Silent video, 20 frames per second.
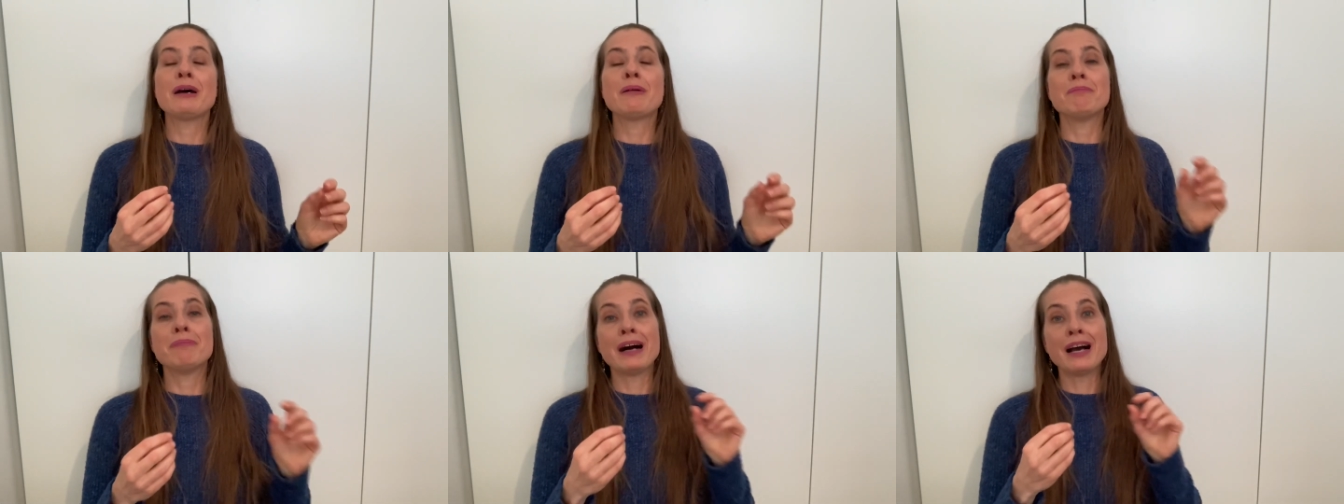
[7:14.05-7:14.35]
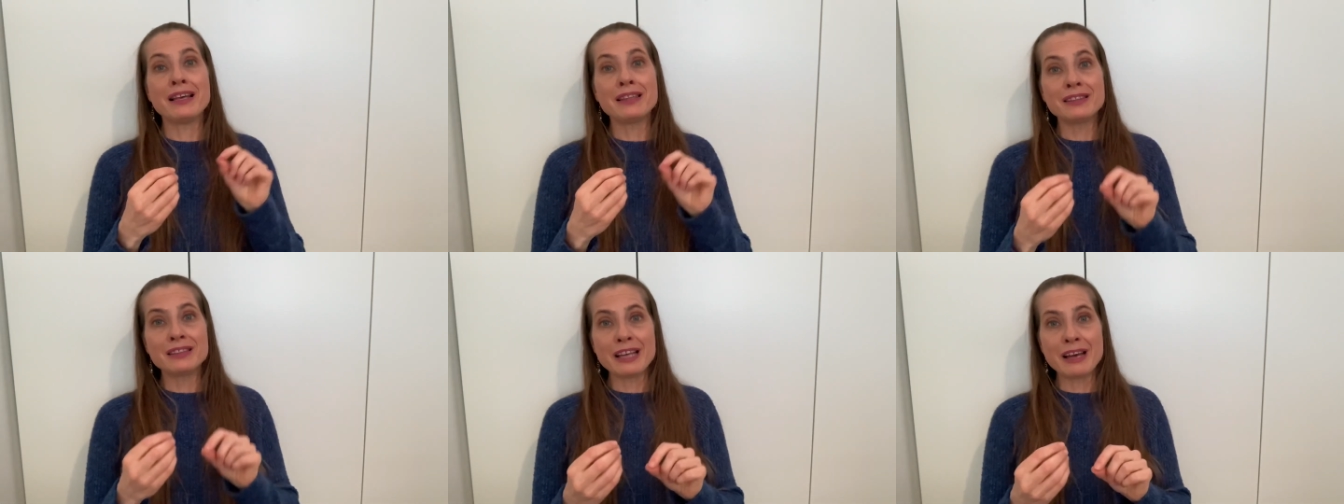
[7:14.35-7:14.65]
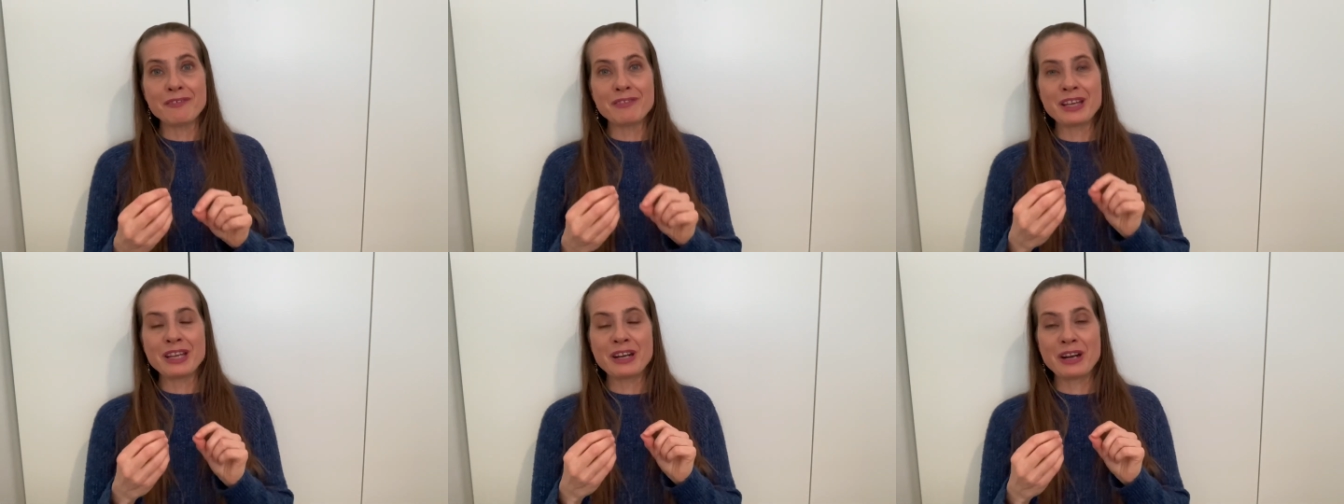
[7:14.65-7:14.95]
by
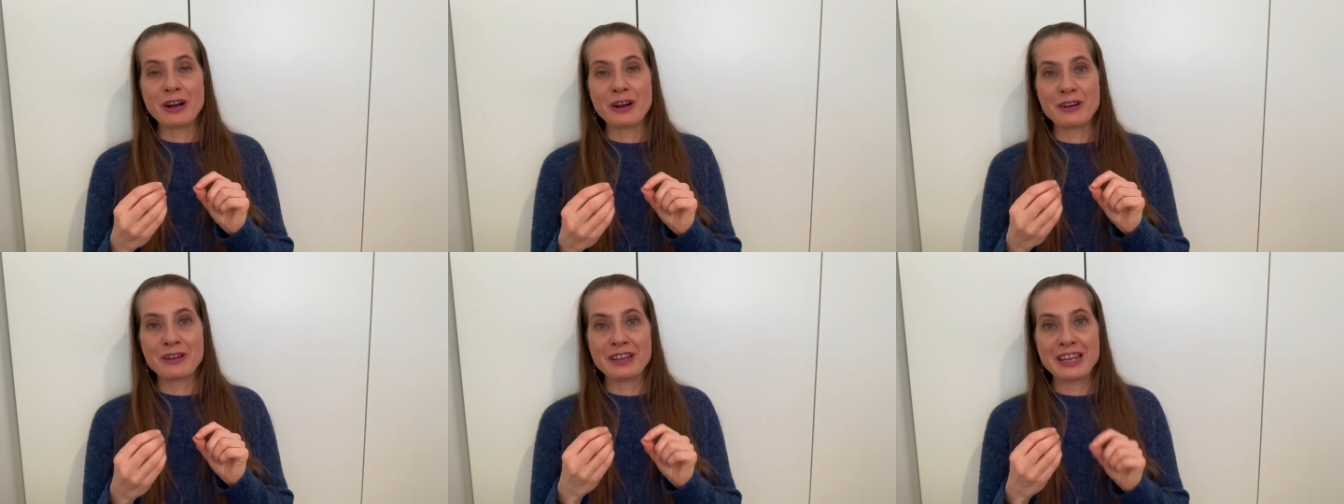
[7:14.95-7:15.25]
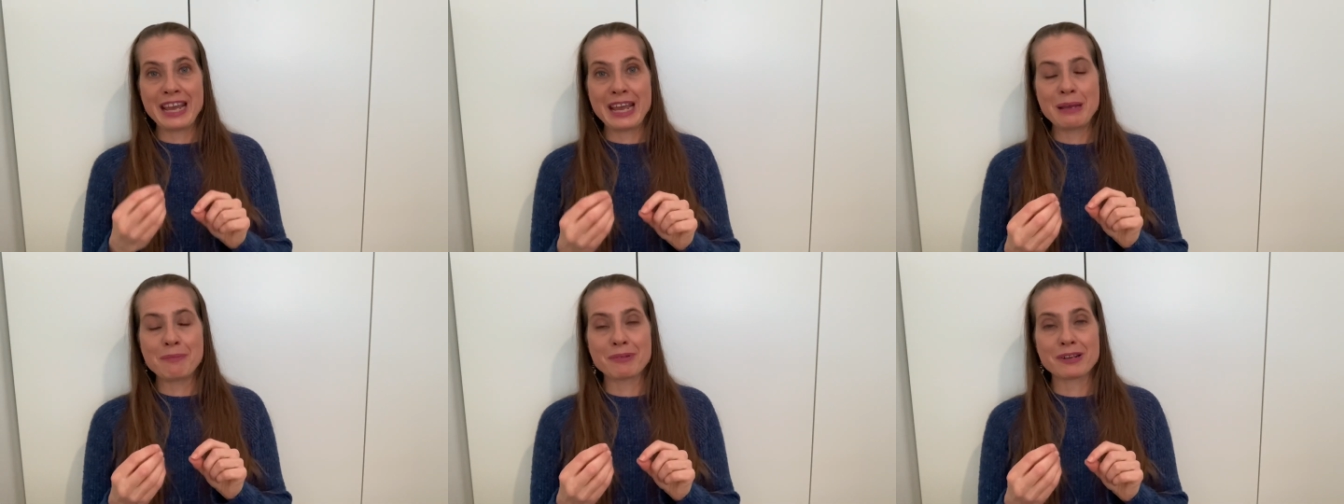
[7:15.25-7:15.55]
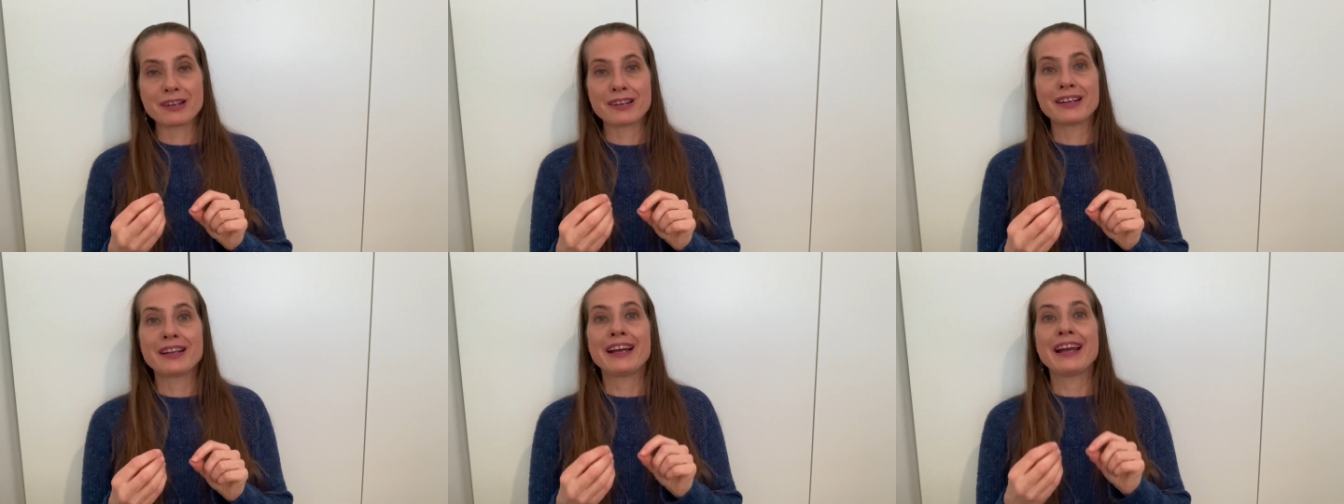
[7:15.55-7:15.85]
loving our
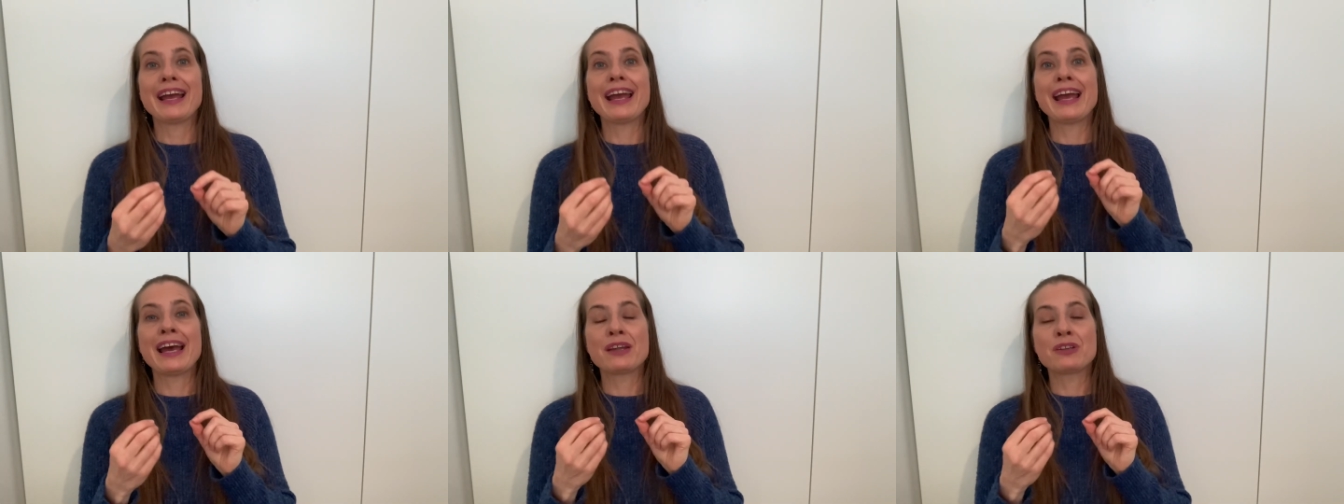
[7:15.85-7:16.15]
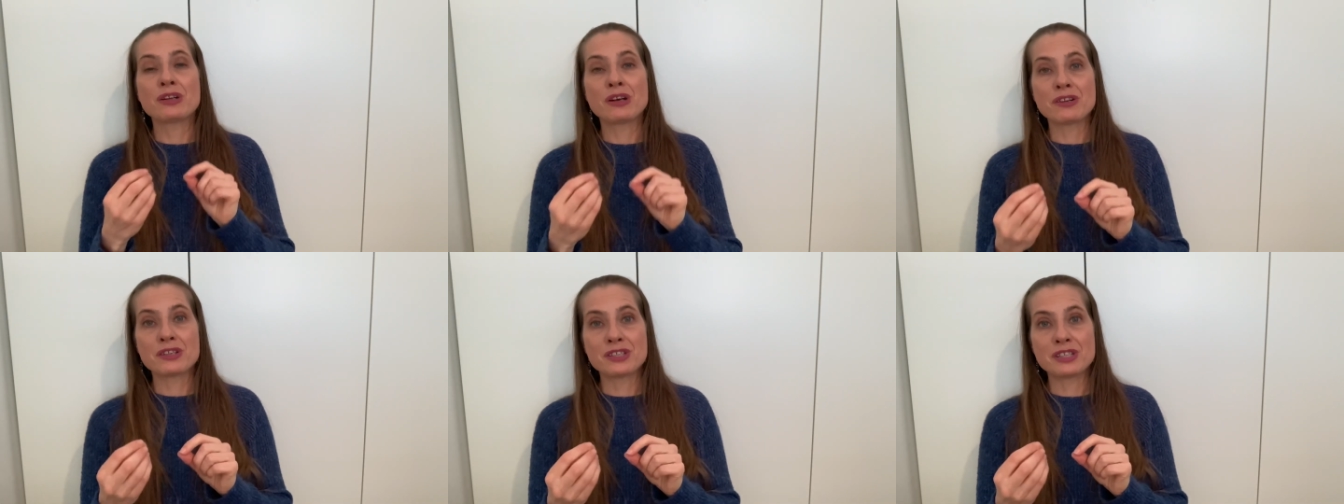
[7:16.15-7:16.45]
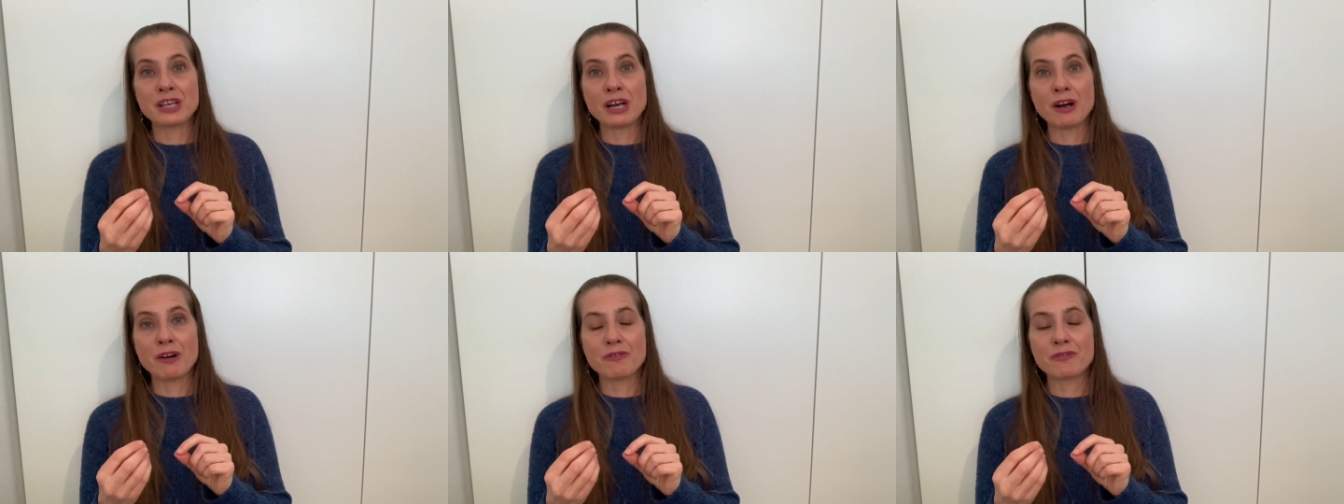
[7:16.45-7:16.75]
neighbor and
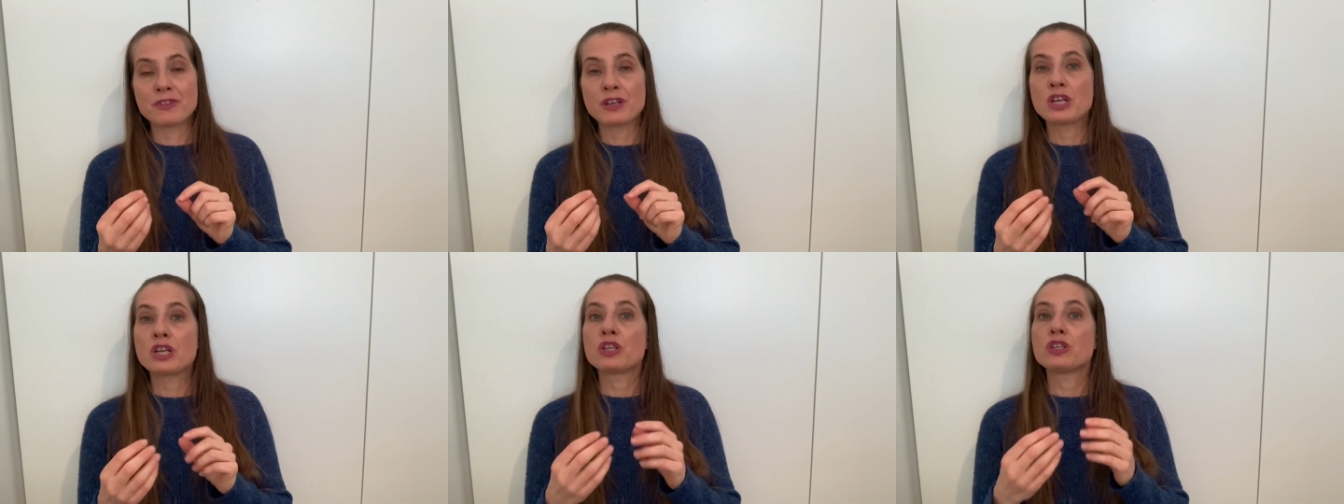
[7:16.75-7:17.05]
ourself.